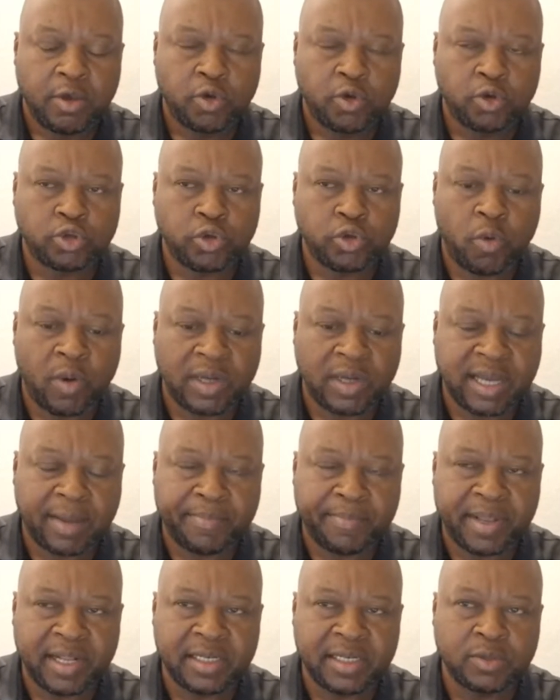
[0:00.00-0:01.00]
You saw what
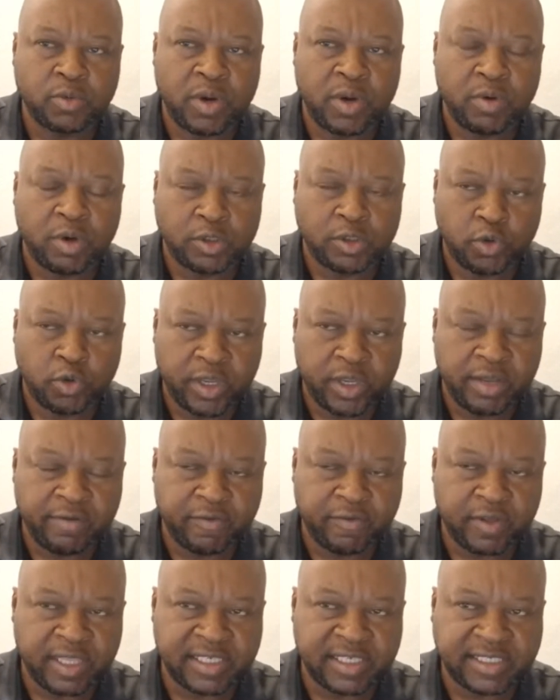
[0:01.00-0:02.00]
happened when he was
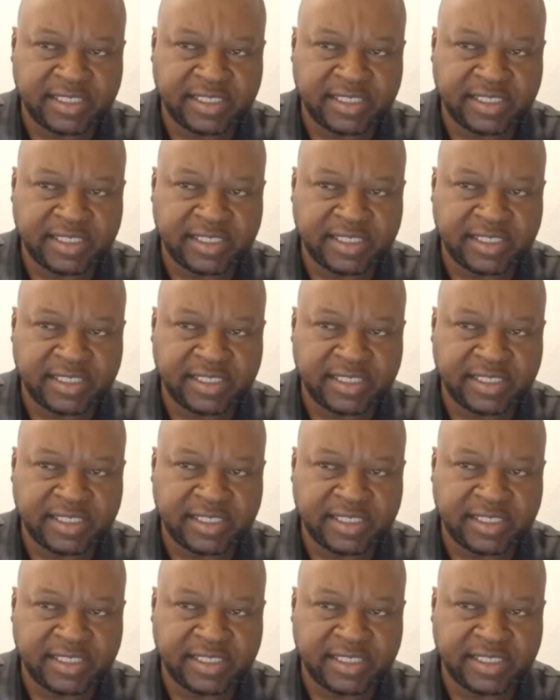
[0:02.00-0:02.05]
looking for the